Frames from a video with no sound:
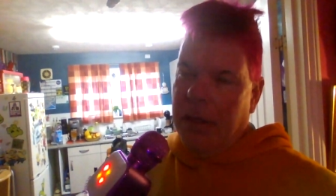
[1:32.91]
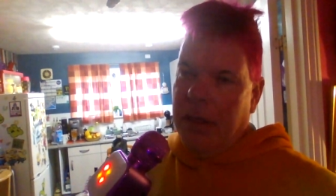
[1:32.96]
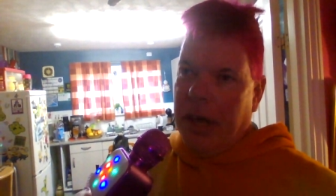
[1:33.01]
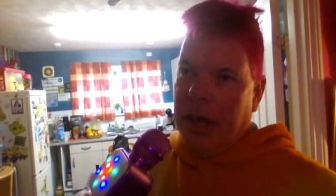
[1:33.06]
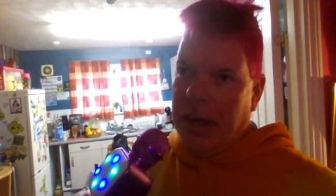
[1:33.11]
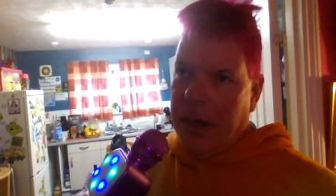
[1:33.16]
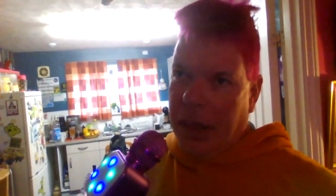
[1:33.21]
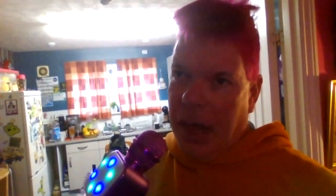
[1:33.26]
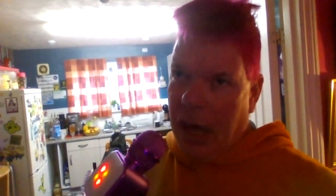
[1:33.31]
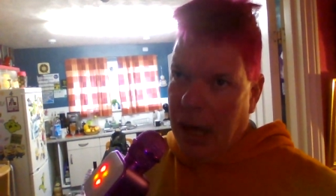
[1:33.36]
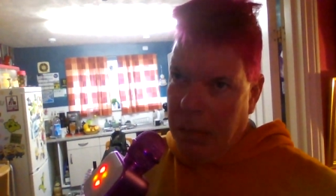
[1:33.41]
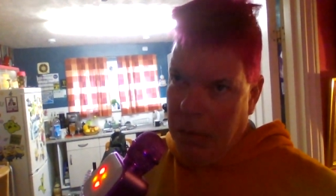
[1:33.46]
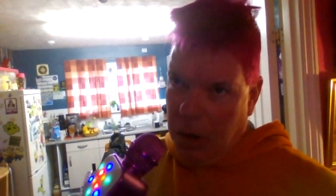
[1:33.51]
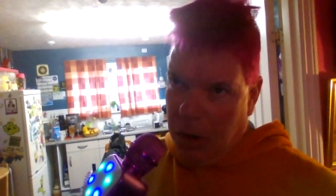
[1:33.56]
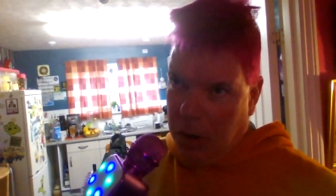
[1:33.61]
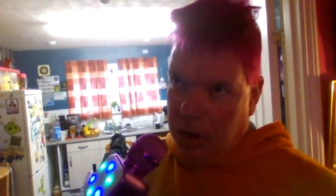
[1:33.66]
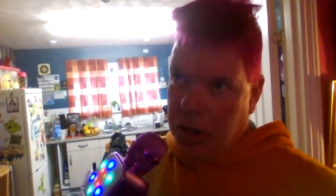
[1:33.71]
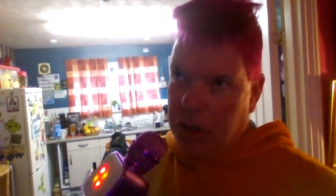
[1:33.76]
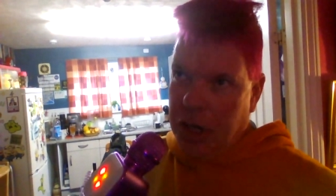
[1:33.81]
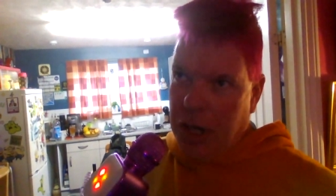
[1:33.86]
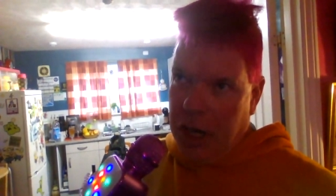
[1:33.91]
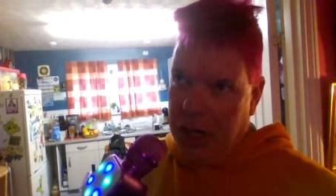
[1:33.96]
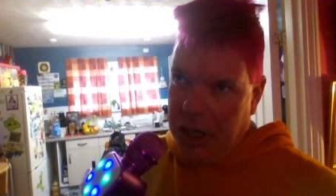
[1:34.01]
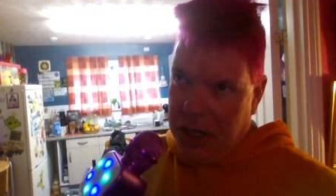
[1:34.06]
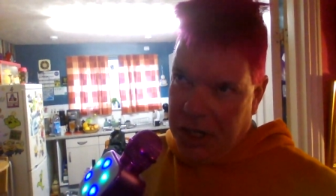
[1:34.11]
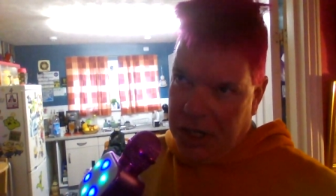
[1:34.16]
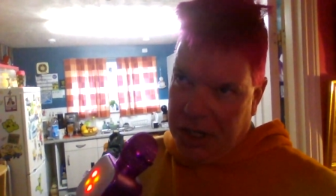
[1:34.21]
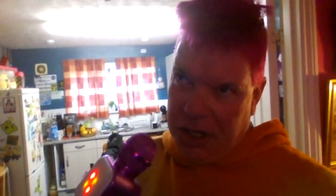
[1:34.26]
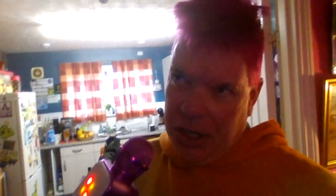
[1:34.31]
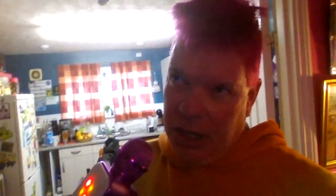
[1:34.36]
The Glamour
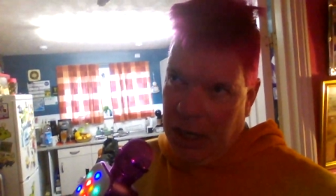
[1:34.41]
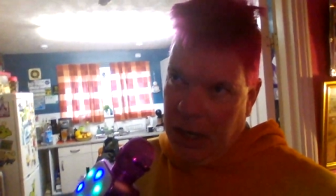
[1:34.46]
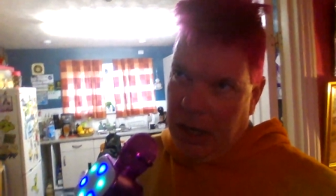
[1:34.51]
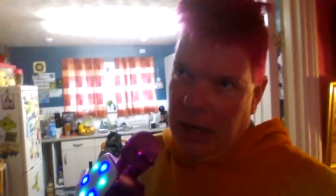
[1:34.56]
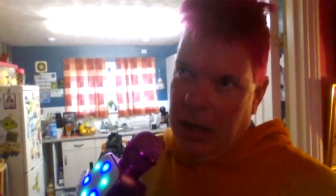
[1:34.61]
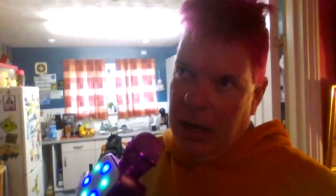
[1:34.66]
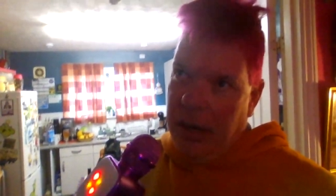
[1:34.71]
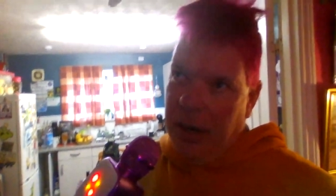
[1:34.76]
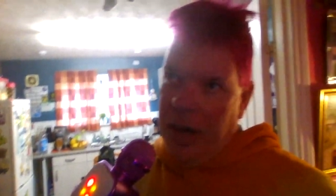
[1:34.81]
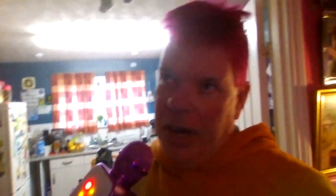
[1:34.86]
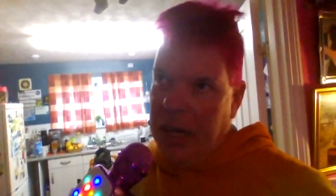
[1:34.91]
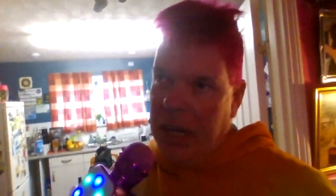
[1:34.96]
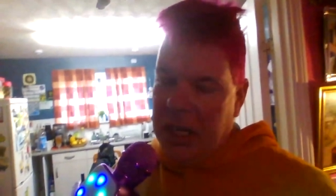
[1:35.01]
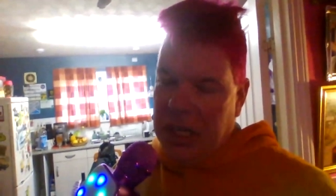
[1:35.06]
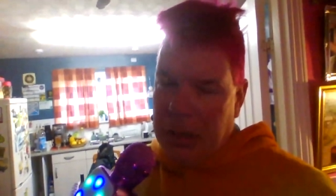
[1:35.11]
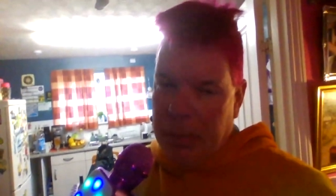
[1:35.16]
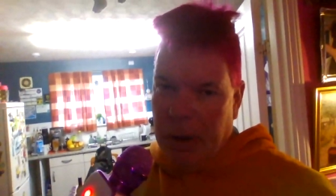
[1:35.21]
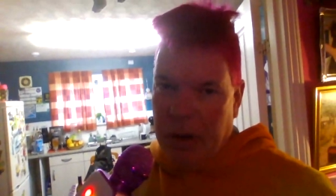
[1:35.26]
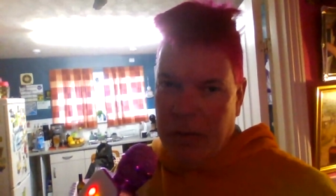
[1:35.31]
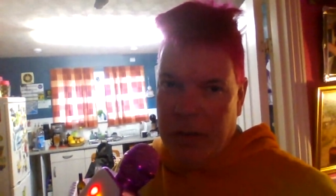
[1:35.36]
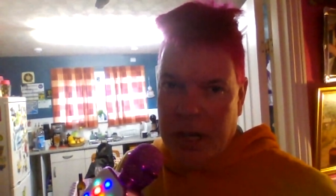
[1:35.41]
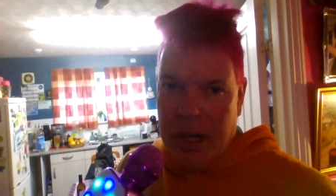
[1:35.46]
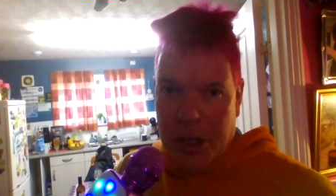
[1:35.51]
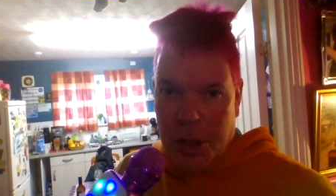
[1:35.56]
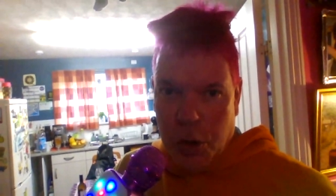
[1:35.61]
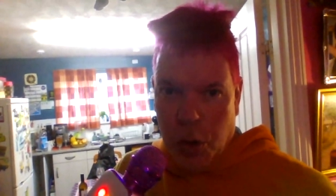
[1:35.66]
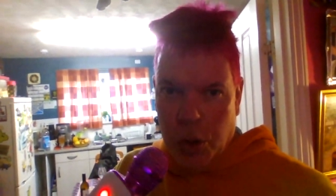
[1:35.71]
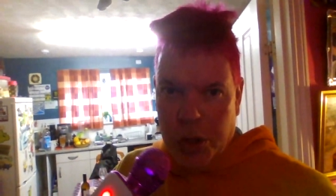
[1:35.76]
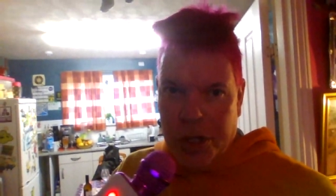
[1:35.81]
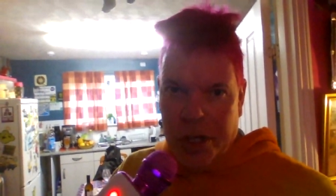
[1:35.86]
Chase and it's about the
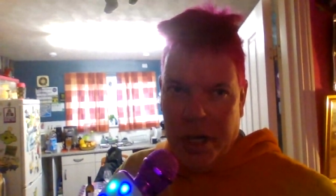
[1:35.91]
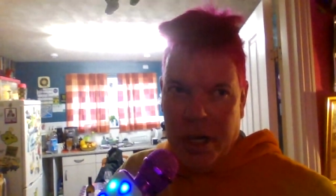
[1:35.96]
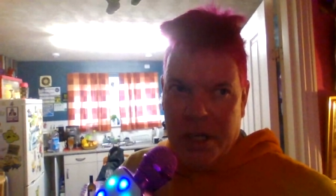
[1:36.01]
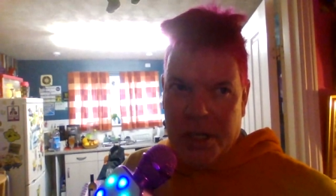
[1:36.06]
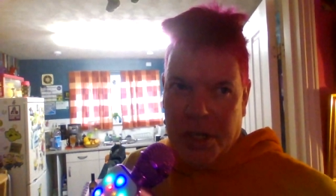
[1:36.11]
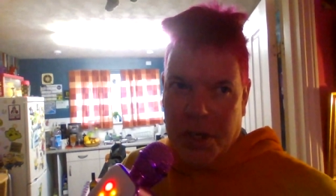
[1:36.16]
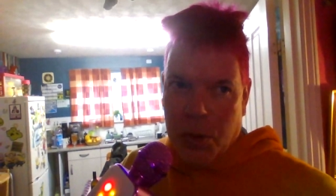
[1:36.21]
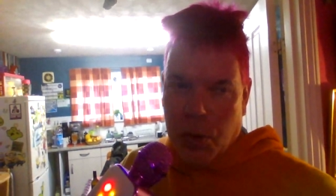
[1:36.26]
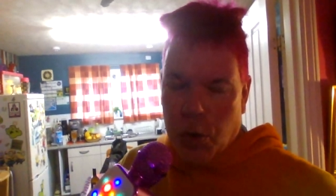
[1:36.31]
associates.